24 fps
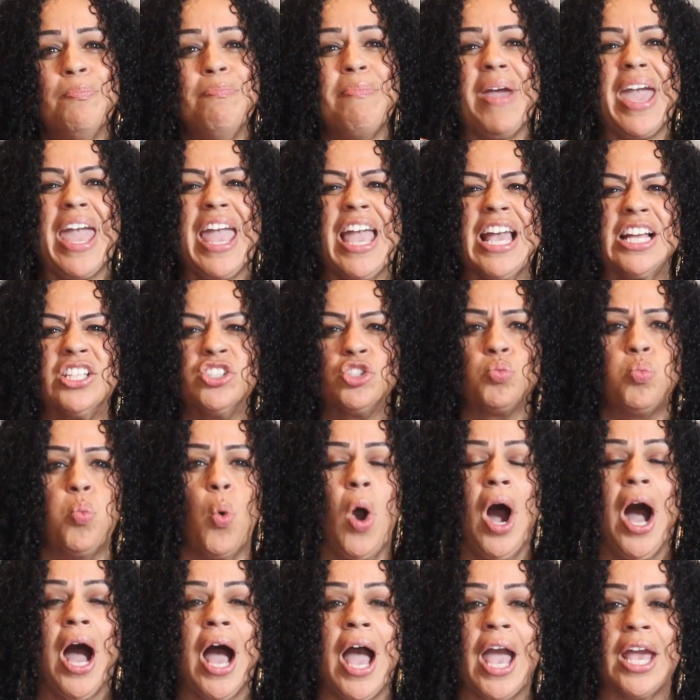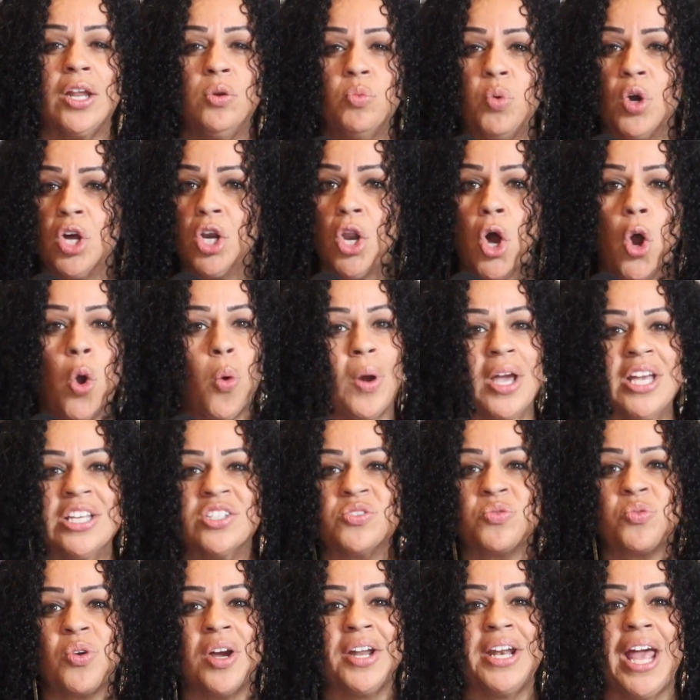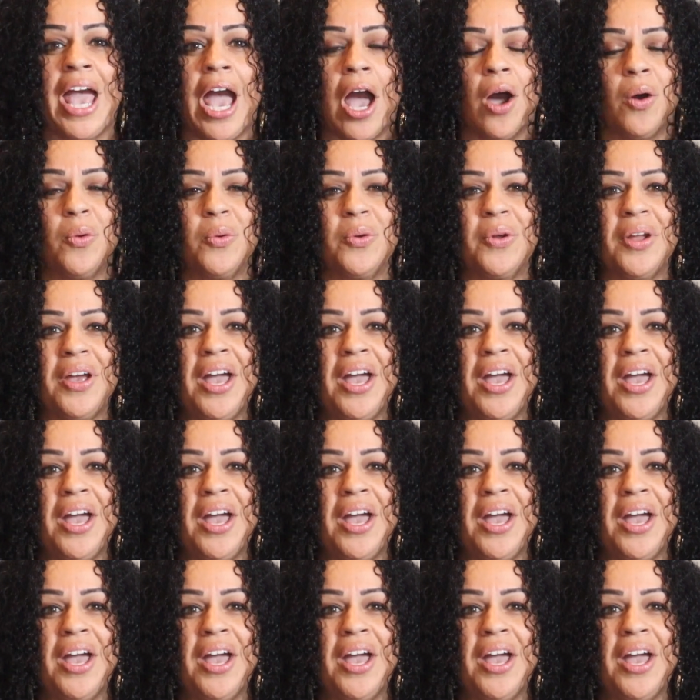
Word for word: man's wine will always run out.